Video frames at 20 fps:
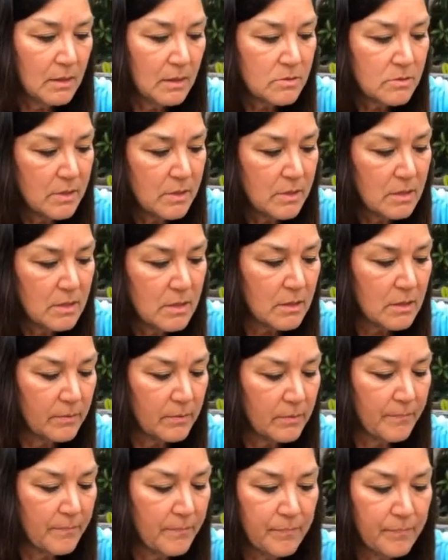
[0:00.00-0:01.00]
So
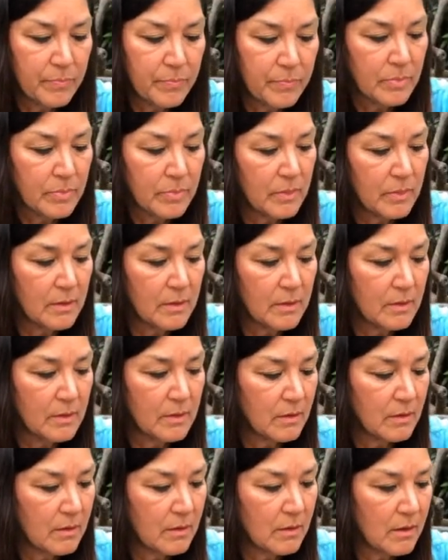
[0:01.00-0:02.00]
here,
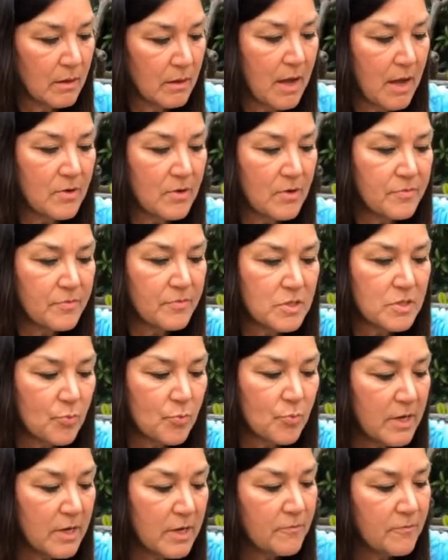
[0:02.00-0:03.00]
I've got this
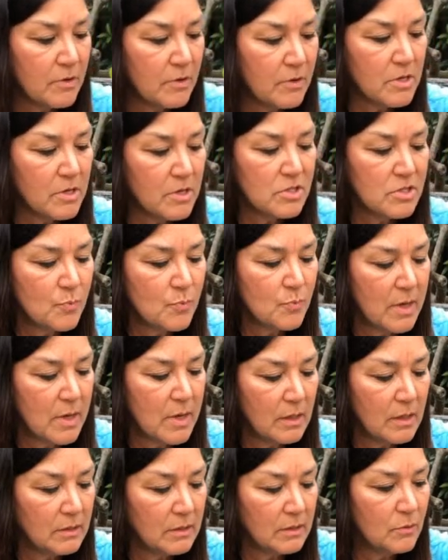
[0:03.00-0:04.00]
pretty full. You just
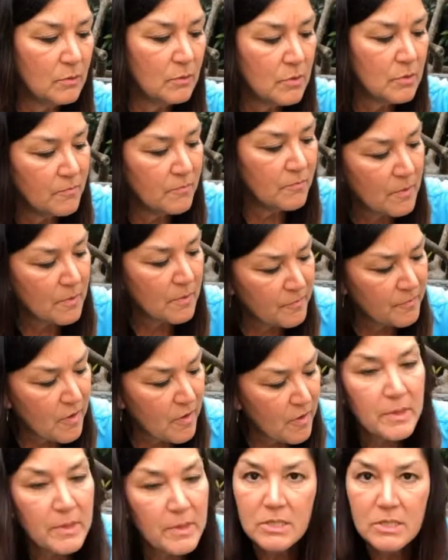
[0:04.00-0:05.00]
want a little room
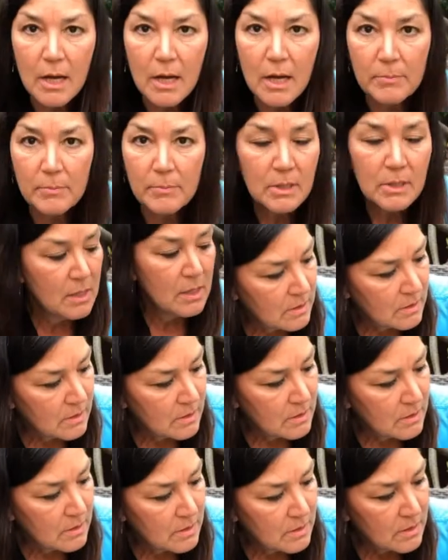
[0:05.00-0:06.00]
from the top.
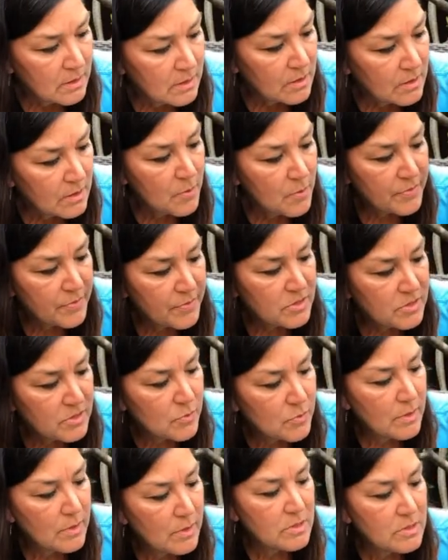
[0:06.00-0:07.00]
You want the
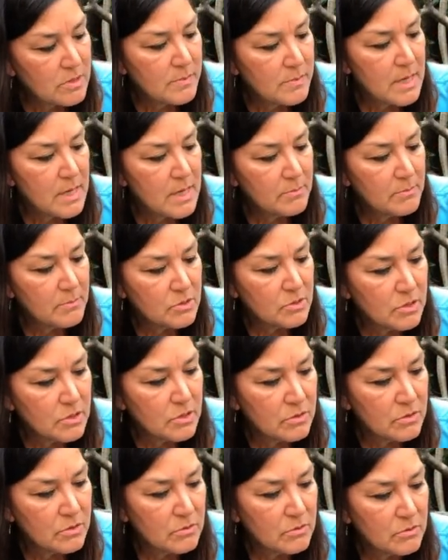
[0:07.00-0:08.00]
soil to be able
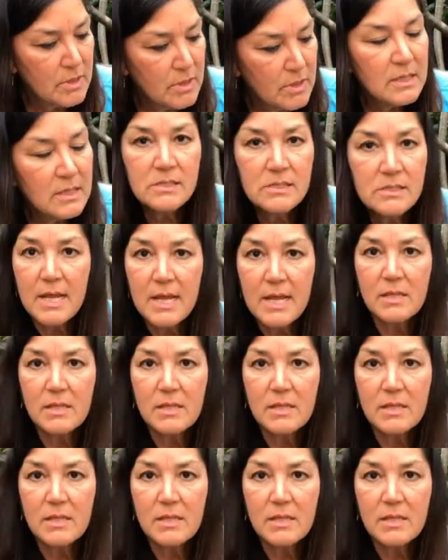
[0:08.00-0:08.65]
to stay